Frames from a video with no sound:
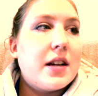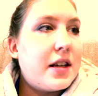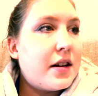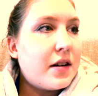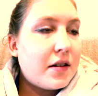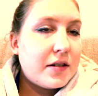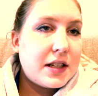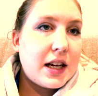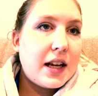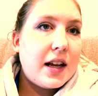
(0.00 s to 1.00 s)
here all
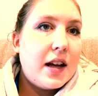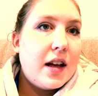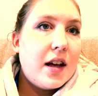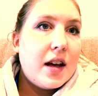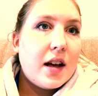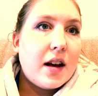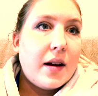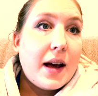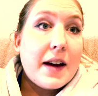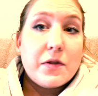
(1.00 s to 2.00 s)
day
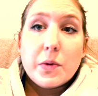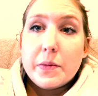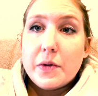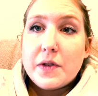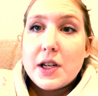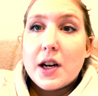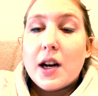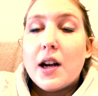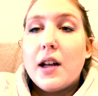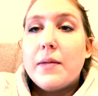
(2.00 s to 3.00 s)
uh, after we moved here,